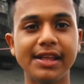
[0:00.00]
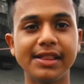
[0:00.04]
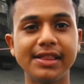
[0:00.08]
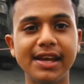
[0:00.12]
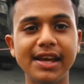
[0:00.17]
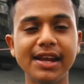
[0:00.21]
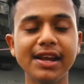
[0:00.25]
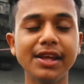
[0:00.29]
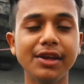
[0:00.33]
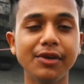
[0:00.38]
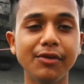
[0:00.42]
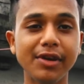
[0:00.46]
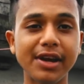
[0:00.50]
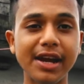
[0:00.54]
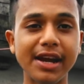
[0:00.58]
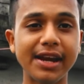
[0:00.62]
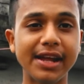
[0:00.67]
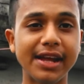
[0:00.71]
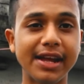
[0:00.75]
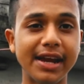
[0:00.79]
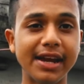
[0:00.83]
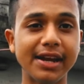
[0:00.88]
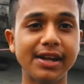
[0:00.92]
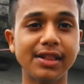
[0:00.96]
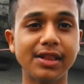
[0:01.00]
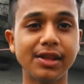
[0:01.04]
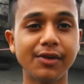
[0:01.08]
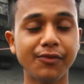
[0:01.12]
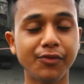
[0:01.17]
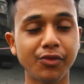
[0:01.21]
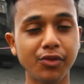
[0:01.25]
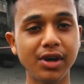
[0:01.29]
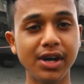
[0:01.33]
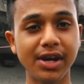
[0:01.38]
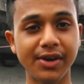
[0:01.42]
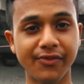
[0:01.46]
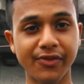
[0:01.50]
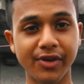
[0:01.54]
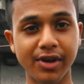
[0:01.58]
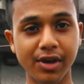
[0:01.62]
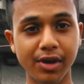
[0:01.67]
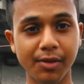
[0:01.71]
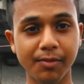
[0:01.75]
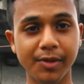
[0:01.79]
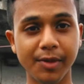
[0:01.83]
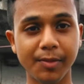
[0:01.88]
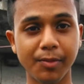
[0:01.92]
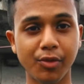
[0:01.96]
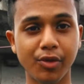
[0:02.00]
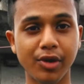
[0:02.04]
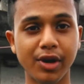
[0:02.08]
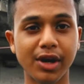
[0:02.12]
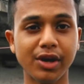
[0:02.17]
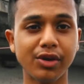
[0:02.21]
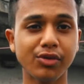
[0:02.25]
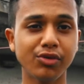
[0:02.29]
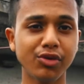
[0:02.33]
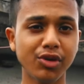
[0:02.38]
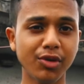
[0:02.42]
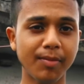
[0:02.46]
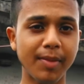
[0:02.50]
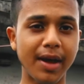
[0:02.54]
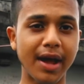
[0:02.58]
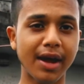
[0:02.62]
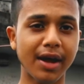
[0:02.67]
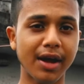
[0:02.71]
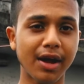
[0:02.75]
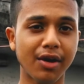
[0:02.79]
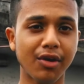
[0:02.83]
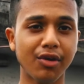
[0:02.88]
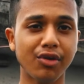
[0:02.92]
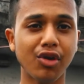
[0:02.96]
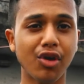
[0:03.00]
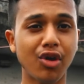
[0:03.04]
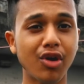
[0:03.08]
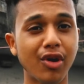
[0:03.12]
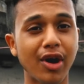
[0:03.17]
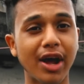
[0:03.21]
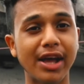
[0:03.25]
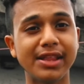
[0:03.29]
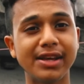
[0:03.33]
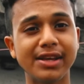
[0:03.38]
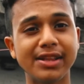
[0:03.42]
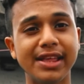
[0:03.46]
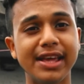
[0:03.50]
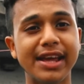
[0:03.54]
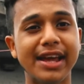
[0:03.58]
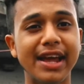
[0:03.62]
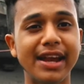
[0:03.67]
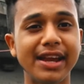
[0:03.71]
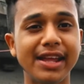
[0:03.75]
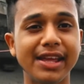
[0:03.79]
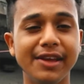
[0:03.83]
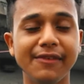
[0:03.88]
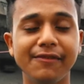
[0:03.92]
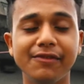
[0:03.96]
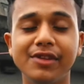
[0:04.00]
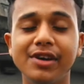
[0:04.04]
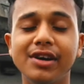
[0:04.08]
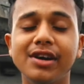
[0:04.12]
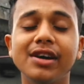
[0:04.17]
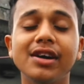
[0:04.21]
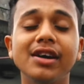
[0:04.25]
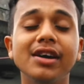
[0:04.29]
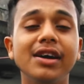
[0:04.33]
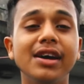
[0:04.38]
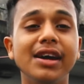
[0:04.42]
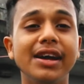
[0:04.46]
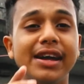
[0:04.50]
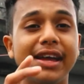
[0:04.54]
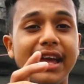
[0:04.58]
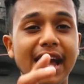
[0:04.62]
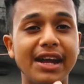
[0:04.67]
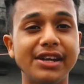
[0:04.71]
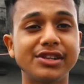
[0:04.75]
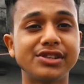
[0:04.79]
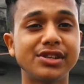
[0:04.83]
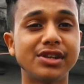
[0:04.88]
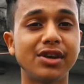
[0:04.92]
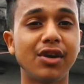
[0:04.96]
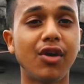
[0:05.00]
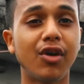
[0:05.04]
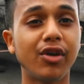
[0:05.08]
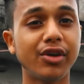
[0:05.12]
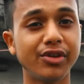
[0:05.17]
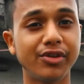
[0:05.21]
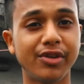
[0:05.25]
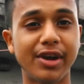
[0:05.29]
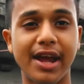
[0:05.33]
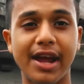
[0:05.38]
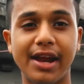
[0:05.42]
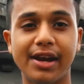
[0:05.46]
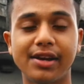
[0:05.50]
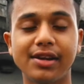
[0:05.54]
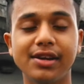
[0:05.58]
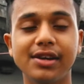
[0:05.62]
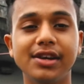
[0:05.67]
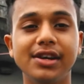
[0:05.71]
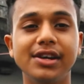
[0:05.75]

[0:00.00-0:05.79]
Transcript: Then you can get the full refund of the product to your bank account, or either they can give the cash on your hand.